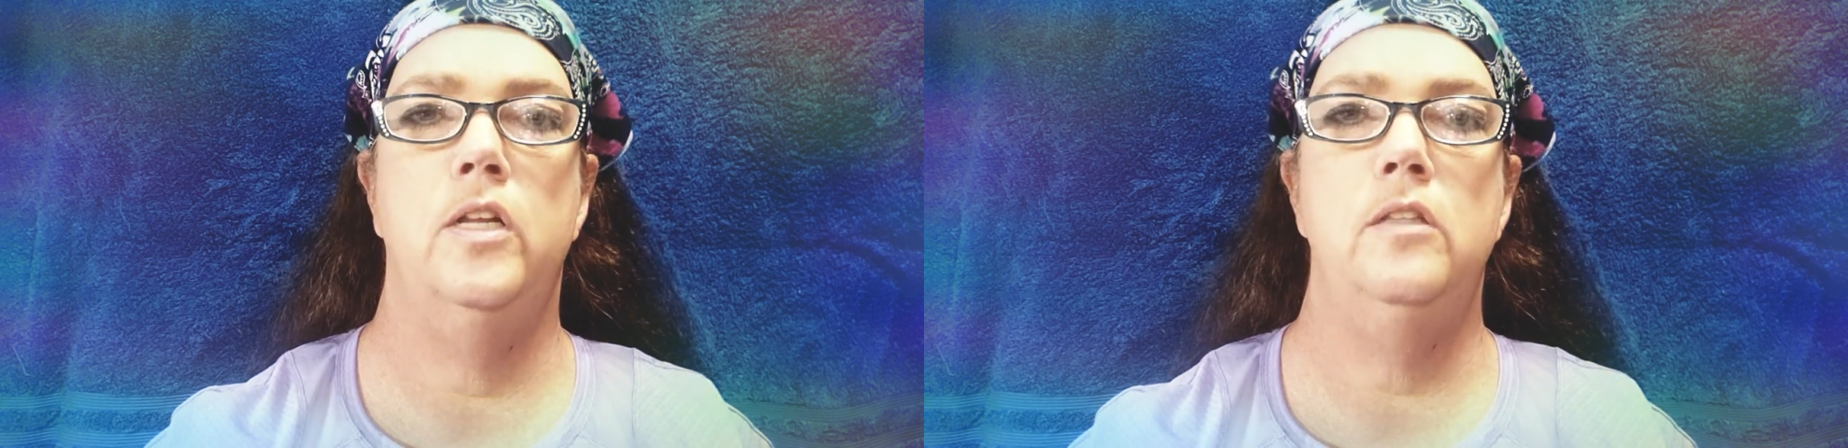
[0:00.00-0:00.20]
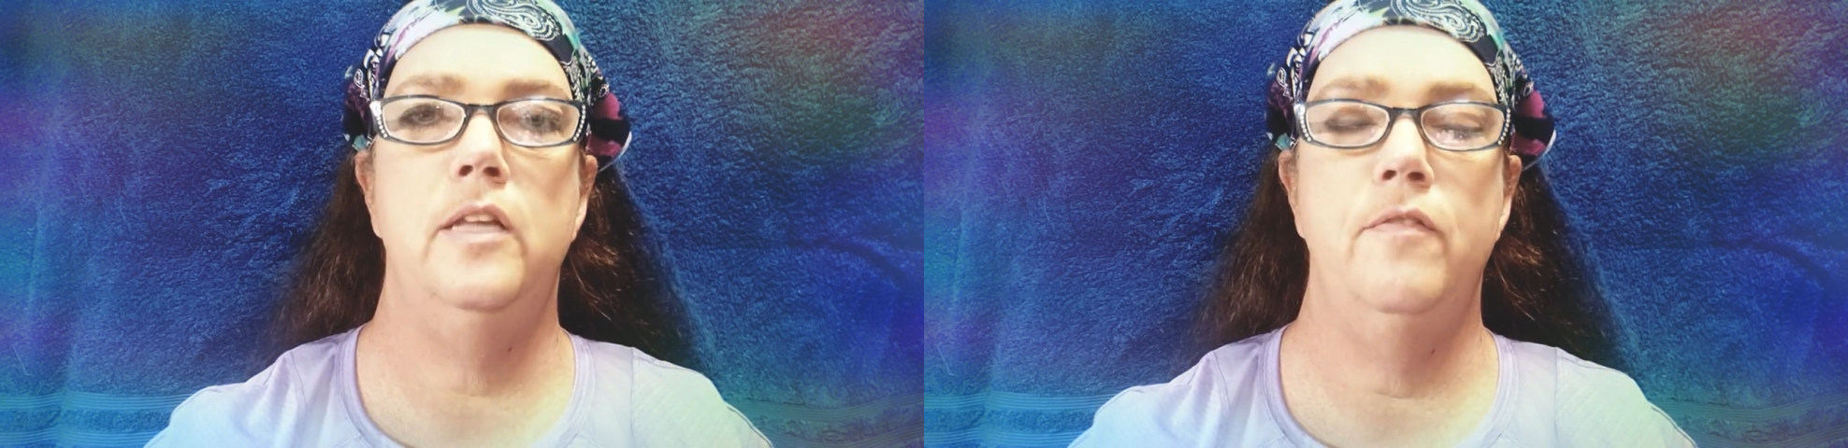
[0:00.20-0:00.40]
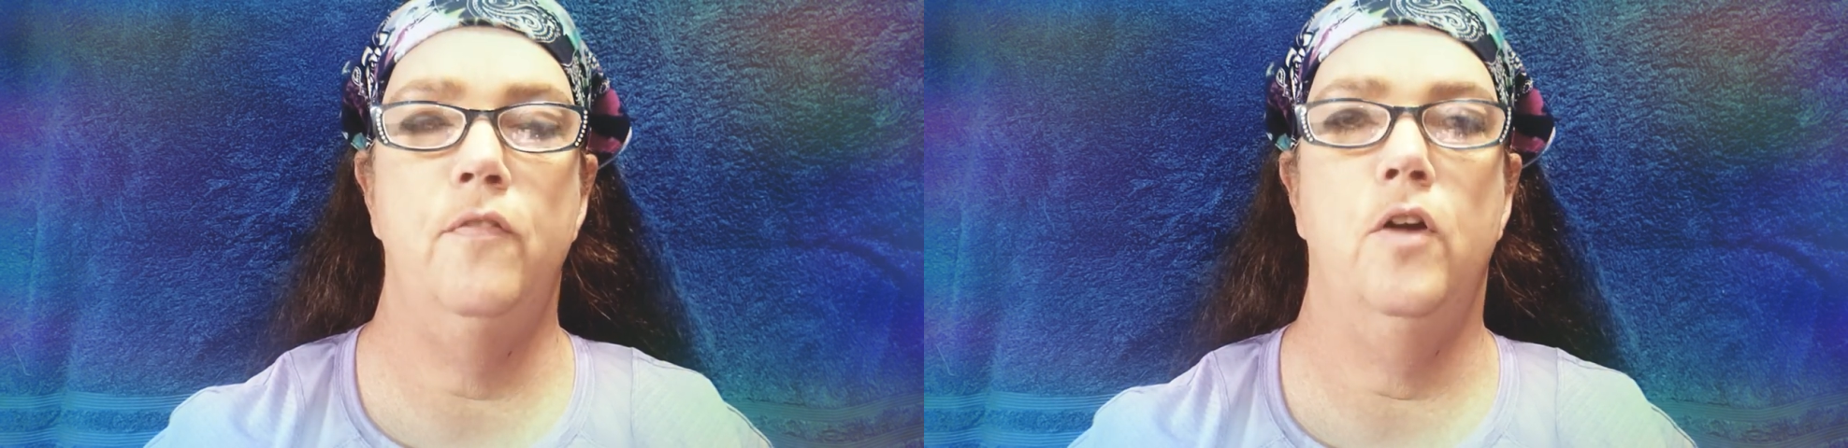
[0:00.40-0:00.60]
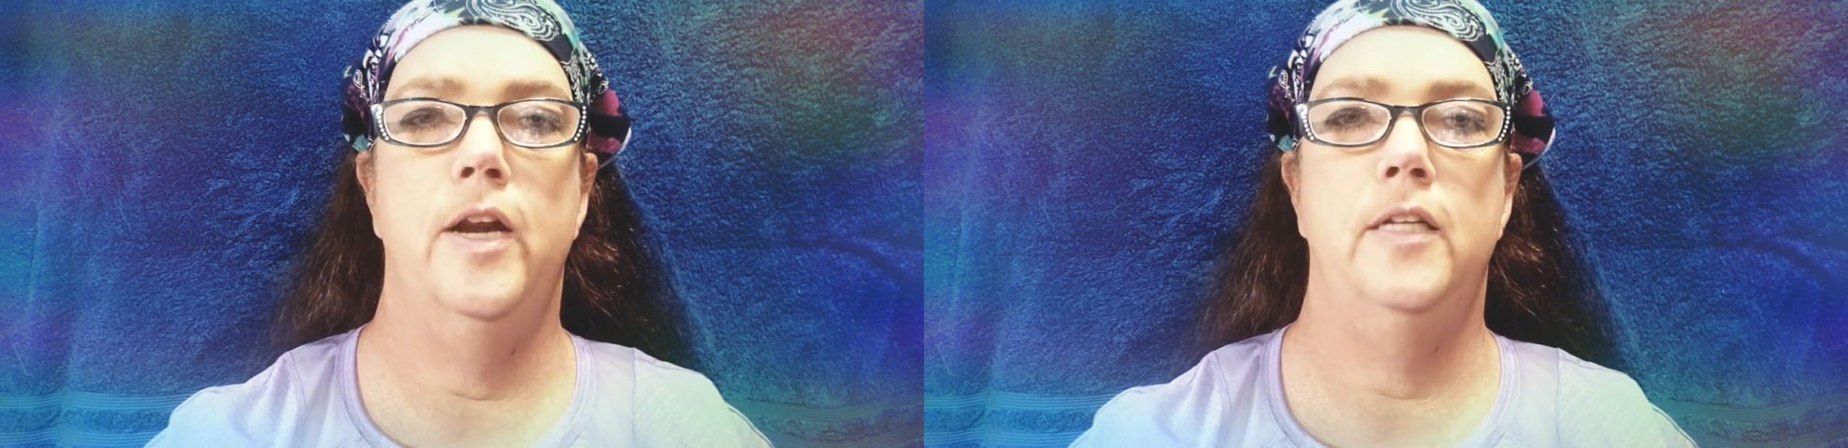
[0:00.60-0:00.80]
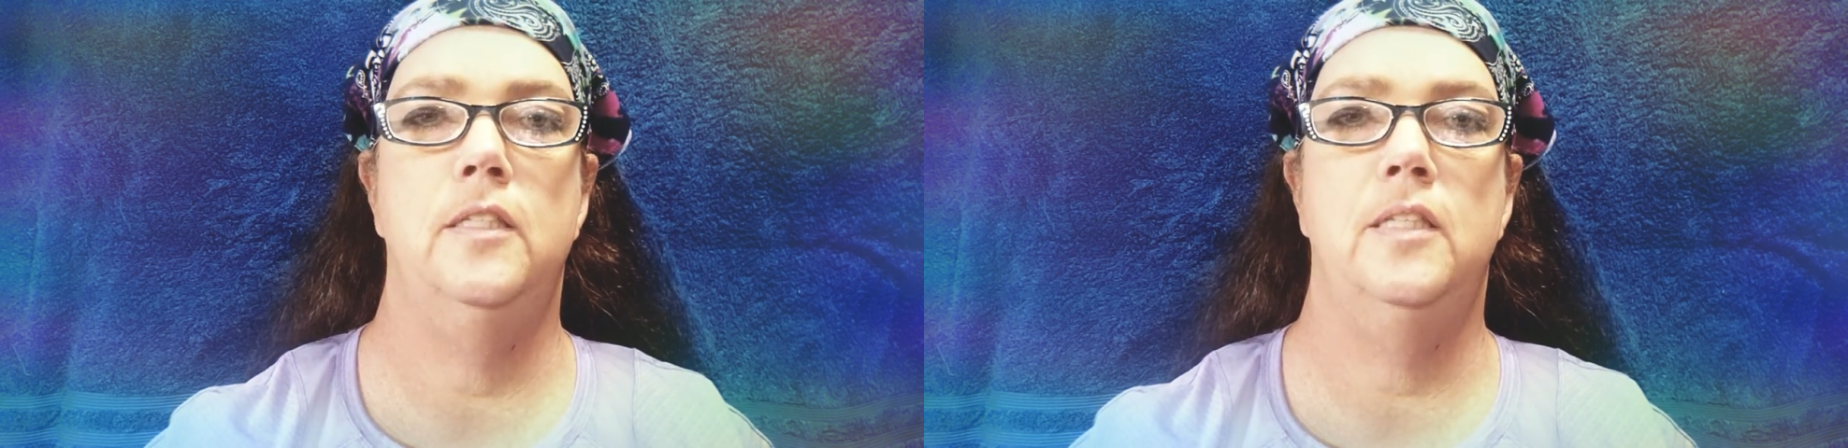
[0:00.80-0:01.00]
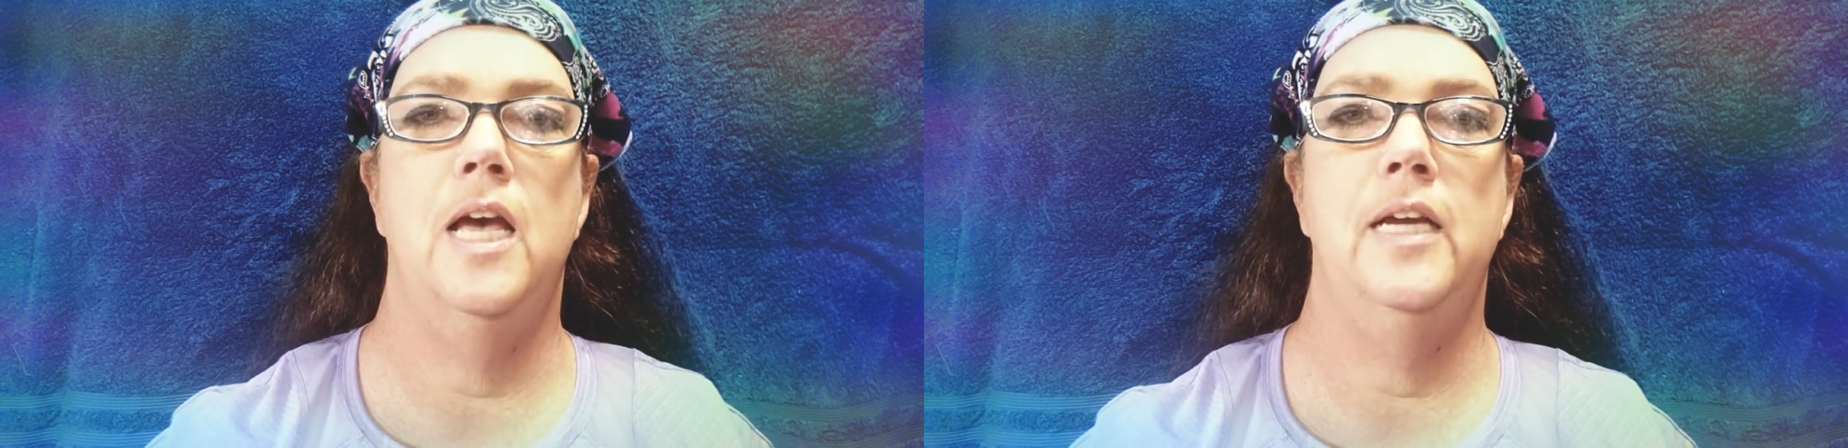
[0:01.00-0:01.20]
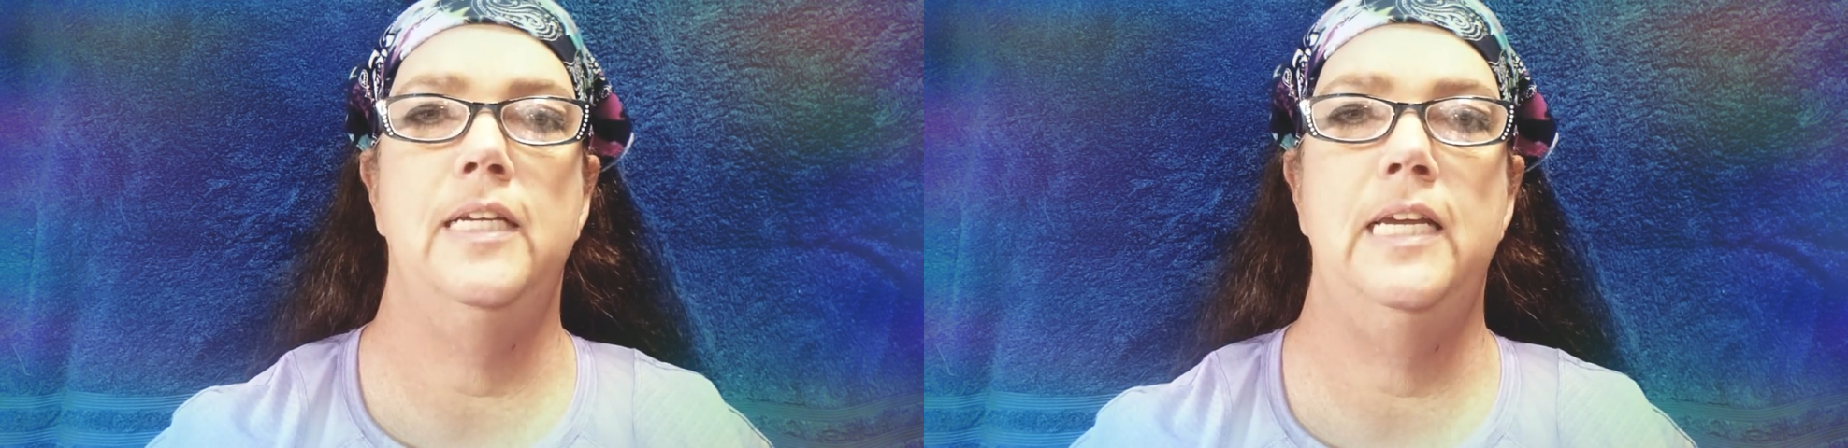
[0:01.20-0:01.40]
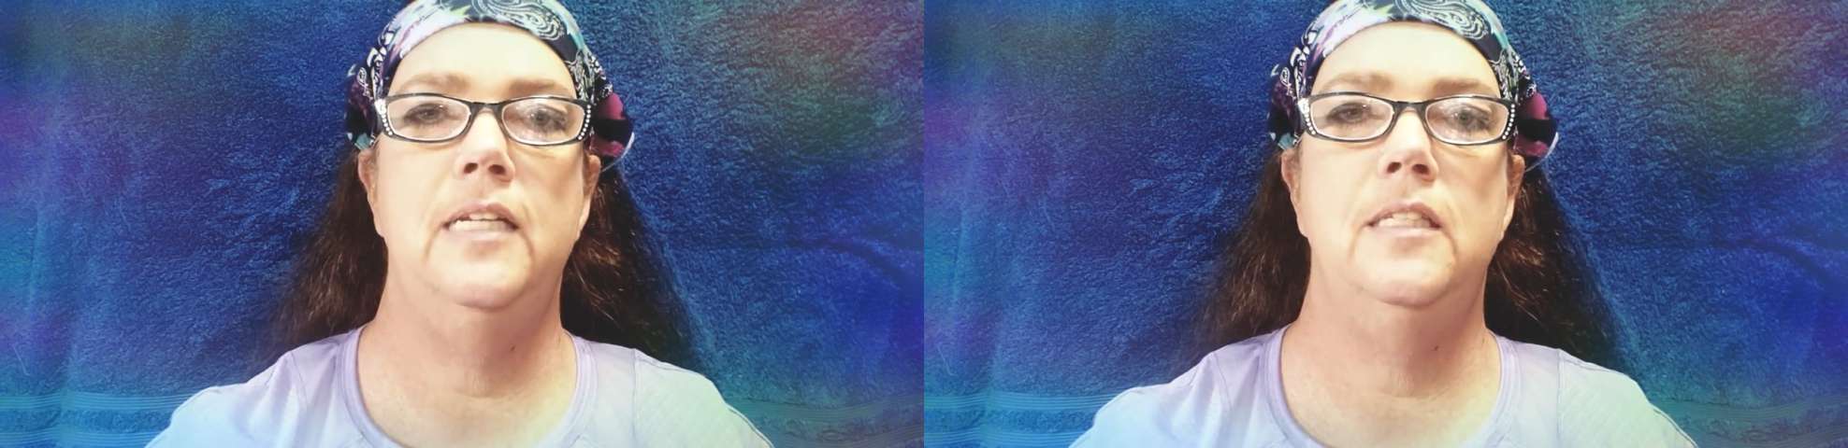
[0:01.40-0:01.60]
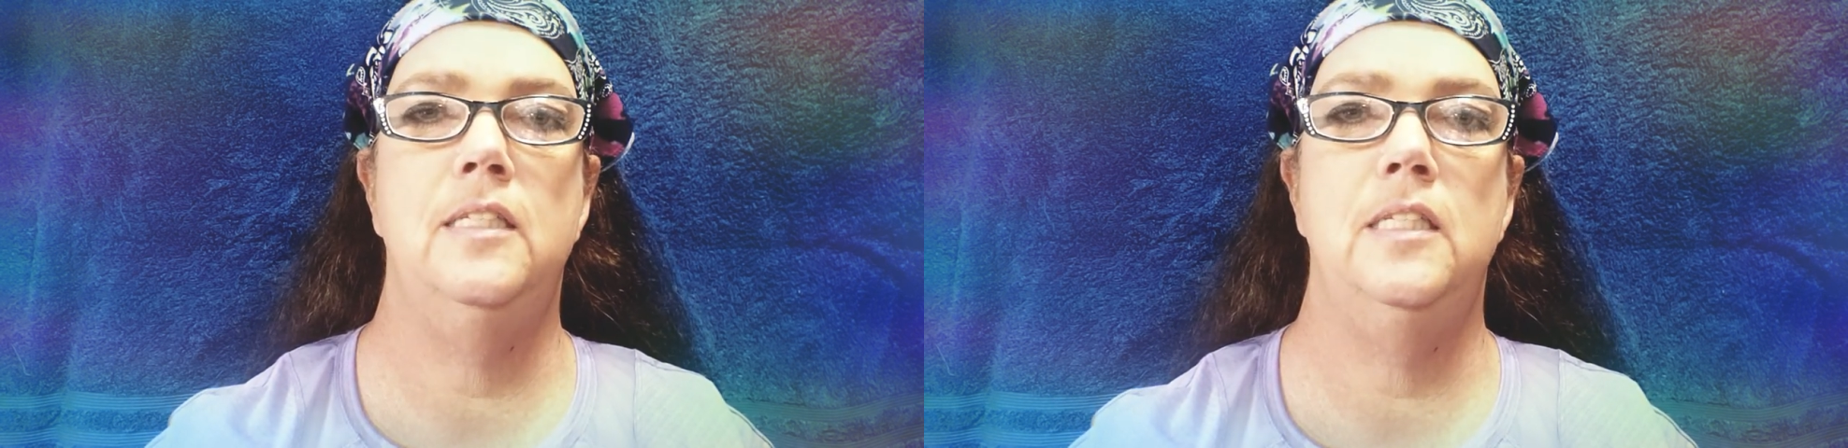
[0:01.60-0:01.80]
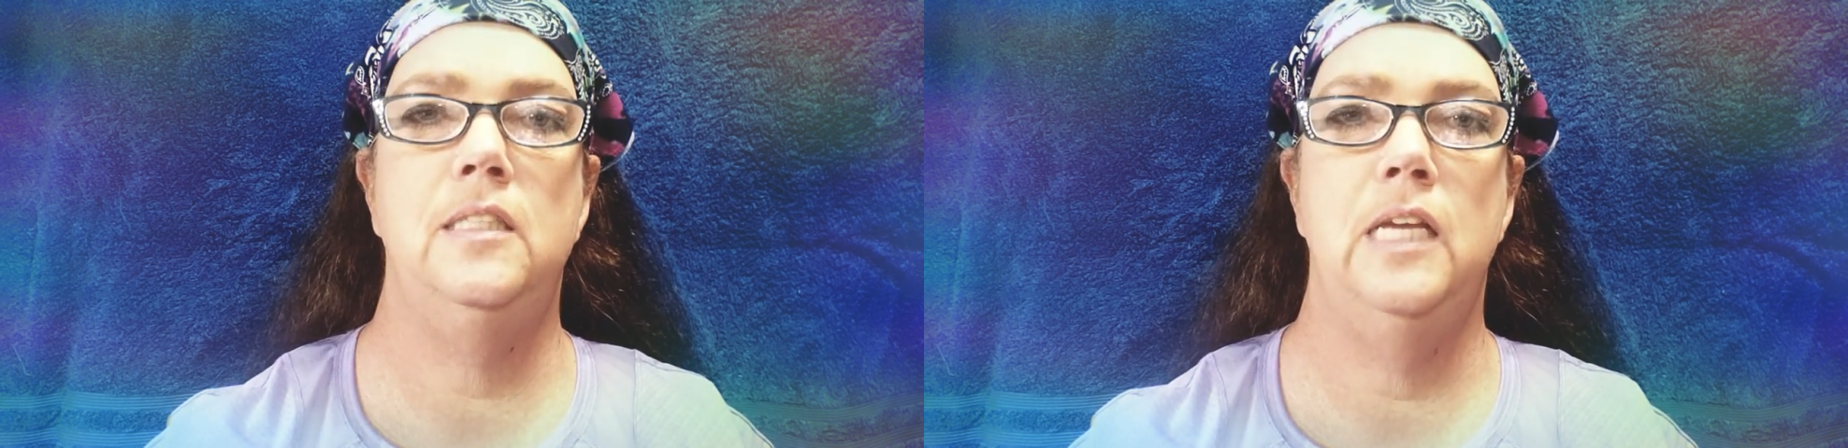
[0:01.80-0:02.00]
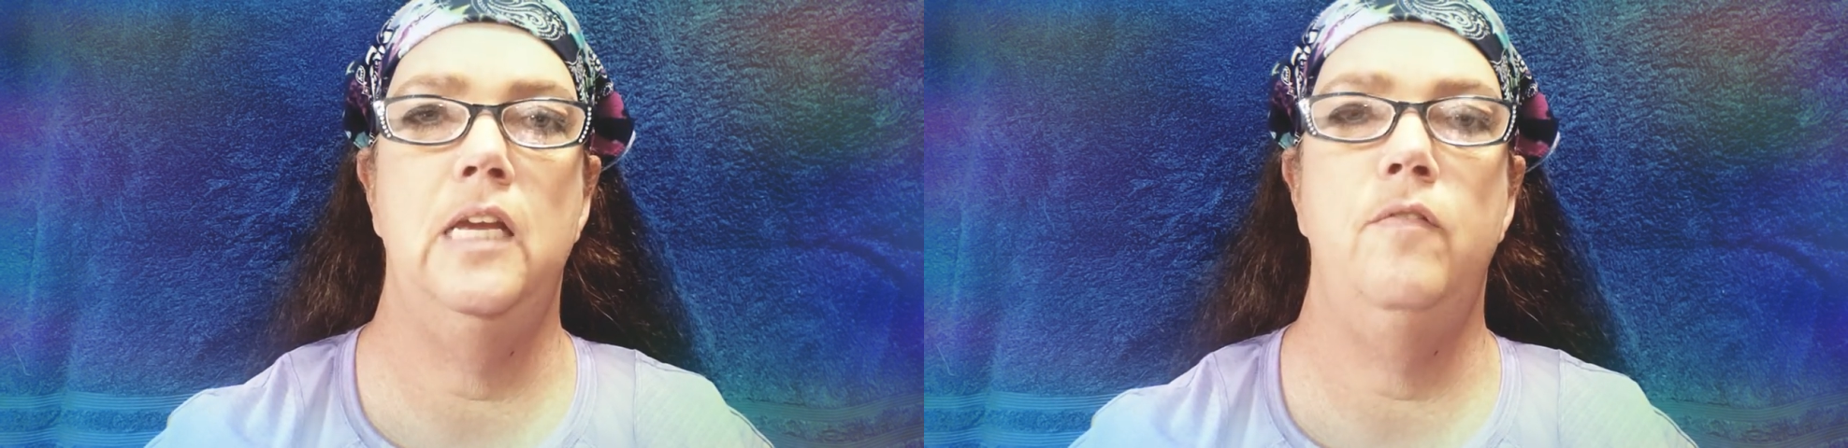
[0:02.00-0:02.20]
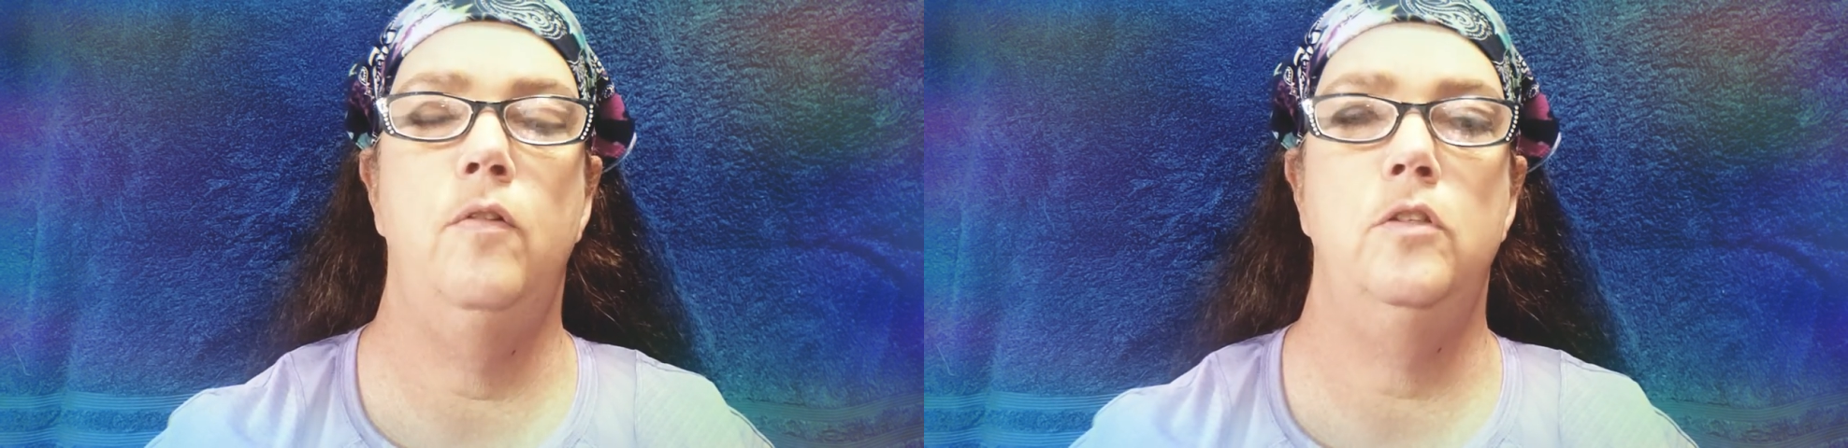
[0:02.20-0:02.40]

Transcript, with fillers: deliverance against these evil